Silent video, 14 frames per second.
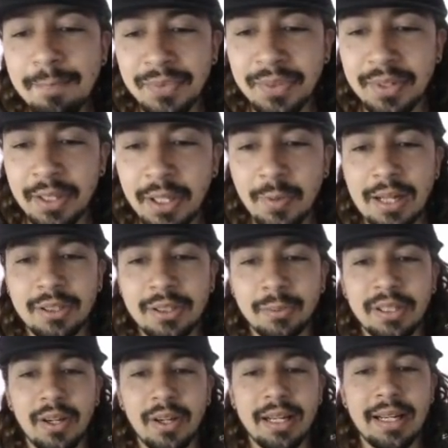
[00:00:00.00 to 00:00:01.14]
Who else have we
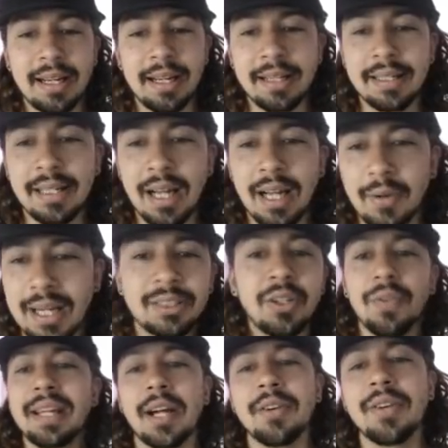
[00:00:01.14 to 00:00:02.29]
got here? Oh, yeah, Son.
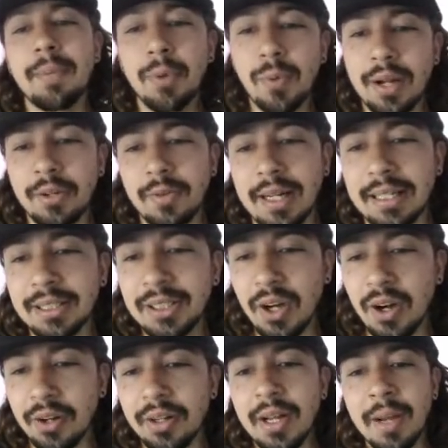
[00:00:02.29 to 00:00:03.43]
There you go. Number 1 already.
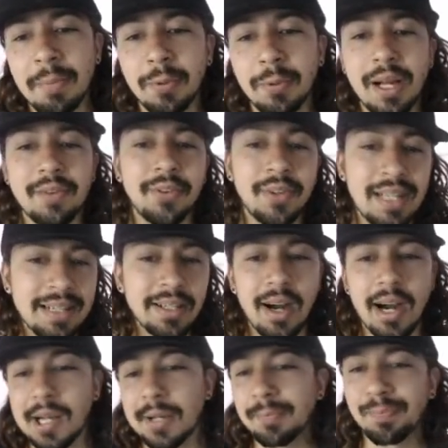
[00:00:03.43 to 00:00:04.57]
Son. People going for
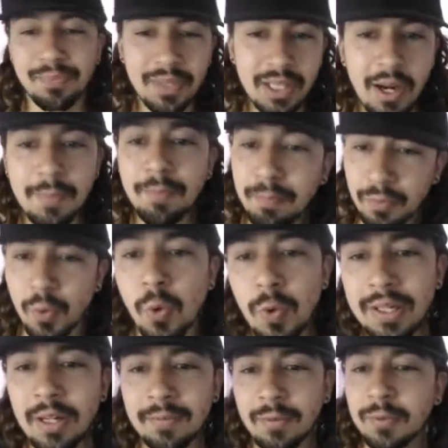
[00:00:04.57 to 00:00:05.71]
Lingard.
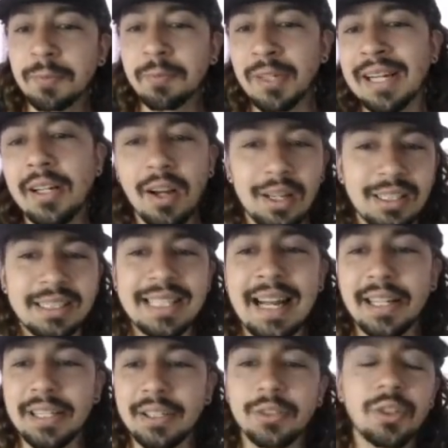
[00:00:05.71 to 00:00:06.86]
Already Lingard and
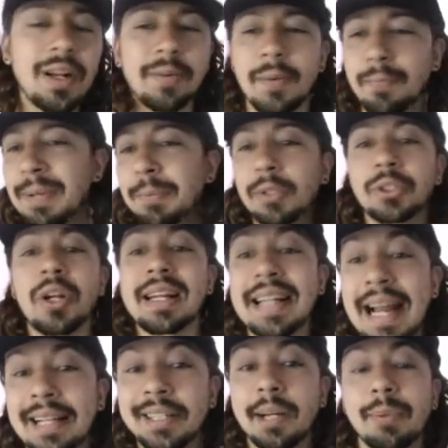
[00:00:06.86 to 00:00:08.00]
Salah. People are trying to
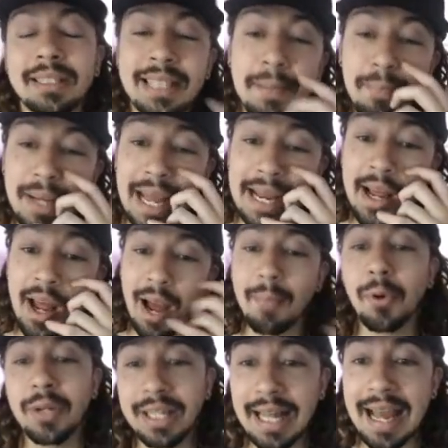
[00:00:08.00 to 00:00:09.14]
catch up with the template. I'm
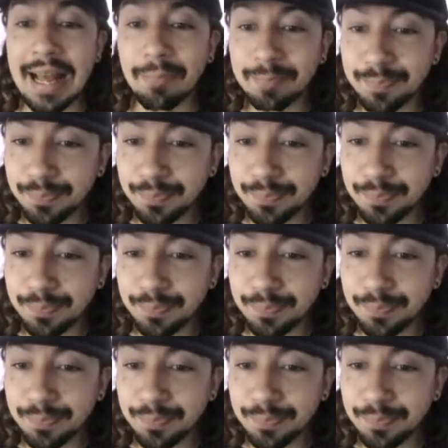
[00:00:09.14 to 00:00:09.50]
already there.